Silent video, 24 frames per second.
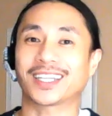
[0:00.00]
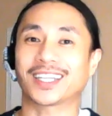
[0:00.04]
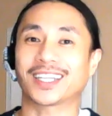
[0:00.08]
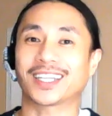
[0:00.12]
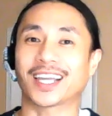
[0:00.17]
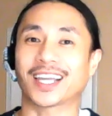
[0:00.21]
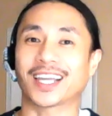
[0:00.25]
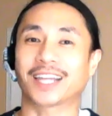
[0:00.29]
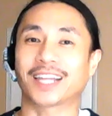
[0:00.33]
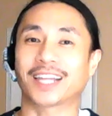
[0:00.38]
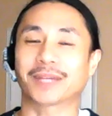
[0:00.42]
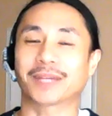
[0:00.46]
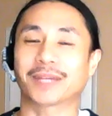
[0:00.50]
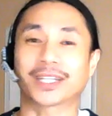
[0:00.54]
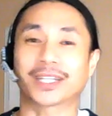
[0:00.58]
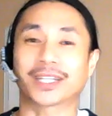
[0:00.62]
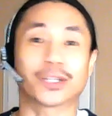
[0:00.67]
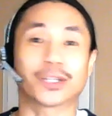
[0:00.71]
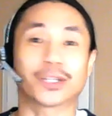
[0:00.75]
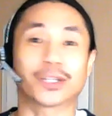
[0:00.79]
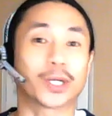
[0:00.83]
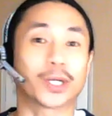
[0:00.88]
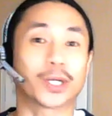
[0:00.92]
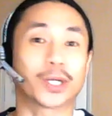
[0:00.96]
And my
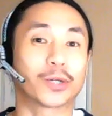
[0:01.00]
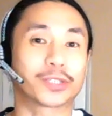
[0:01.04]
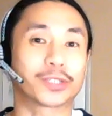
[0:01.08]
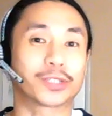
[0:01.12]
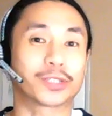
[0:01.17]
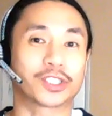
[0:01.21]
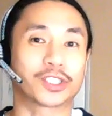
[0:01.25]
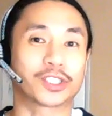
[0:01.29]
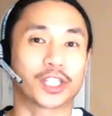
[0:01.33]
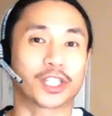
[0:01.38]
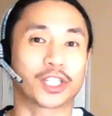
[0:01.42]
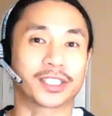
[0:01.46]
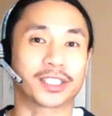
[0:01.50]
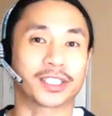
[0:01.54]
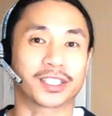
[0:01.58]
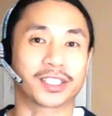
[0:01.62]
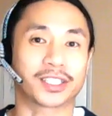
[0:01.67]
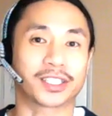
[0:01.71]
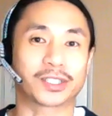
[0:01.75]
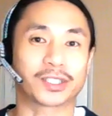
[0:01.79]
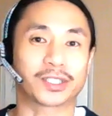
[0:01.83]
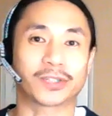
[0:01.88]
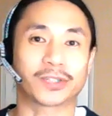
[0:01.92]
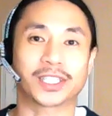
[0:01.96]
co-host Jessica
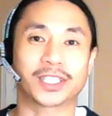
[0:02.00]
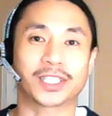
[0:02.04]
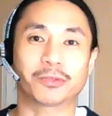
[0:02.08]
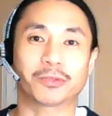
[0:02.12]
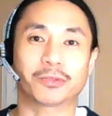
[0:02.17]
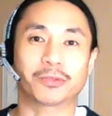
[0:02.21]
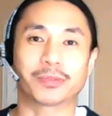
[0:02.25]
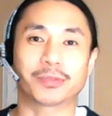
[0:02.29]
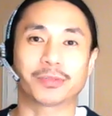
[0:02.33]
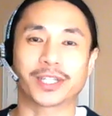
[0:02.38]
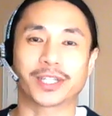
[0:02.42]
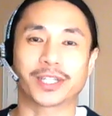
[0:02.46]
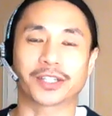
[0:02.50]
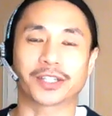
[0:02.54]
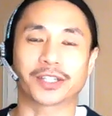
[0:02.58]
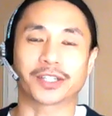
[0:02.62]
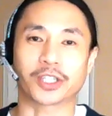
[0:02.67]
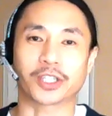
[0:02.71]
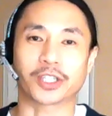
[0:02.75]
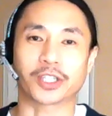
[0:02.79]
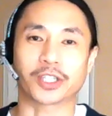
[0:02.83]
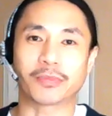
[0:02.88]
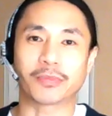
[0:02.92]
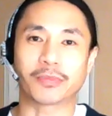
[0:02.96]
Green will be on
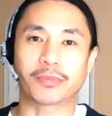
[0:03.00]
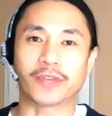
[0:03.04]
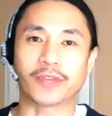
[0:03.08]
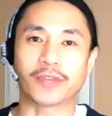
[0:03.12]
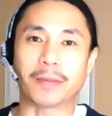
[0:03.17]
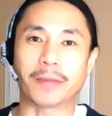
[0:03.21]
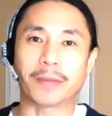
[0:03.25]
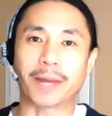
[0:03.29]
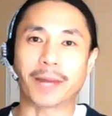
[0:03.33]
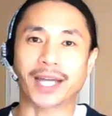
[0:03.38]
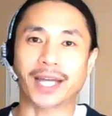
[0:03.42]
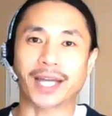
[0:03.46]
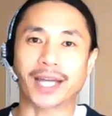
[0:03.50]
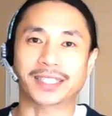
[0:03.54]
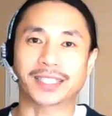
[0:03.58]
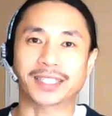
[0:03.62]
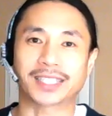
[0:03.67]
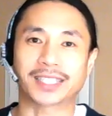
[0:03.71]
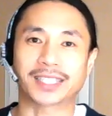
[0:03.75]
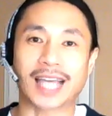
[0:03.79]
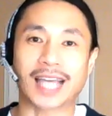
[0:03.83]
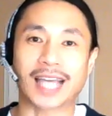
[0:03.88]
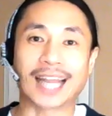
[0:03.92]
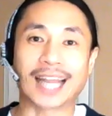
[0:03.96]
CubeFit Bites
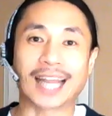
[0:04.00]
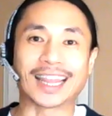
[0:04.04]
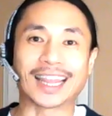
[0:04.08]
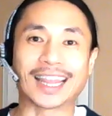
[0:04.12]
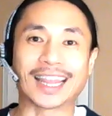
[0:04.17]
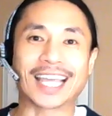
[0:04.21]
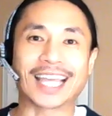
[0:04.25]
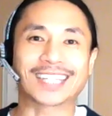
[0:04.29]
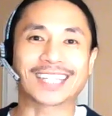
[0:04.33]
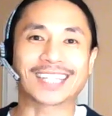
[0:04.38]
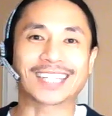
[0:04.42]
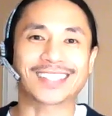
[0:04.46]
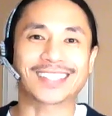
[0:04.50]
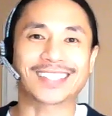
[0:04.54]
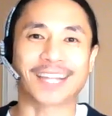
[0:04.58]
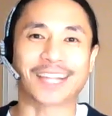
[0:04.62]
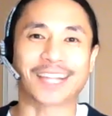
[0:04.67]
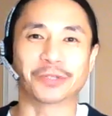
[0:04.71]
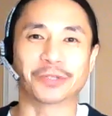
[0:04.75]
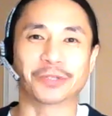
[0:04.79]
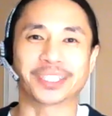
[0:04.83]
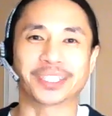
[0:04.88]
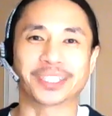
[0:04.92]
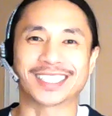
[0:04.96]
later, and
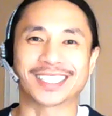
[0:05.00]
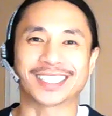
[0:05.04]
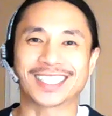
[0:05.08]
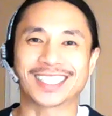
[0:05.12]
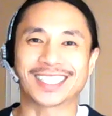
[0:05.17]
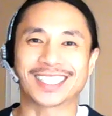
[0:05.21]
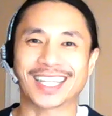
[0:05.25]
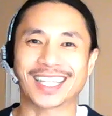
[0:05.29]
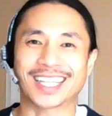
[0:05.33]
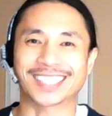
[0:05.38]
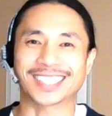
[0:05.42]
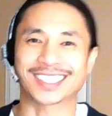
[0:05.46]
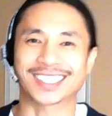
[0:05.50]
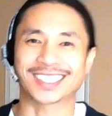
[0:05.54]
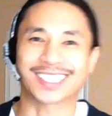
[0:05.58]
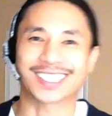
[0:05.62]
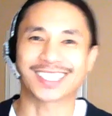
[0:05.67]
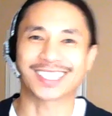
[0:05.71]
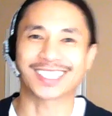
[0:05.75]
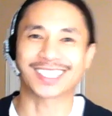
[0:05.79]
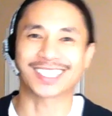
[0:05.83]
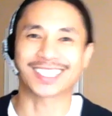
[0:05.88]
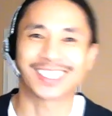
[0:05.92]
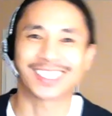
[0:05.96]
we'll see you then.
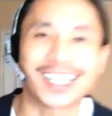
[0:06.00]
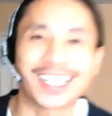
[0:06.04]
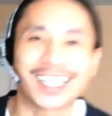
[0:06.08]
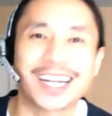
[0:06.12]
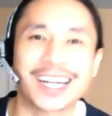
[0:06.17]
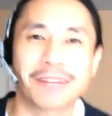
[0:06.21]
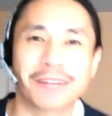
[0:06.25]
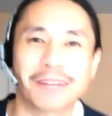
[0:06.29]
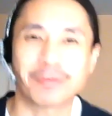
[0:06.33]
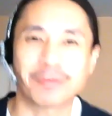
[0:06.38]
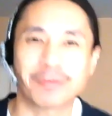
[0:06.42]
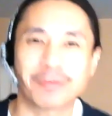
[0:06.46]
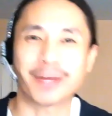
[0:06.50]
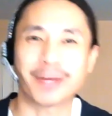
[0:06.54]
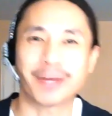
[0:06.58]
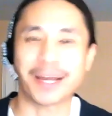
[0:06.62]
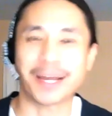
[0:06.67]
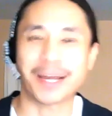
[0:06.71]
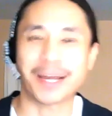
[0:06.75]
Take care. Bye-bye.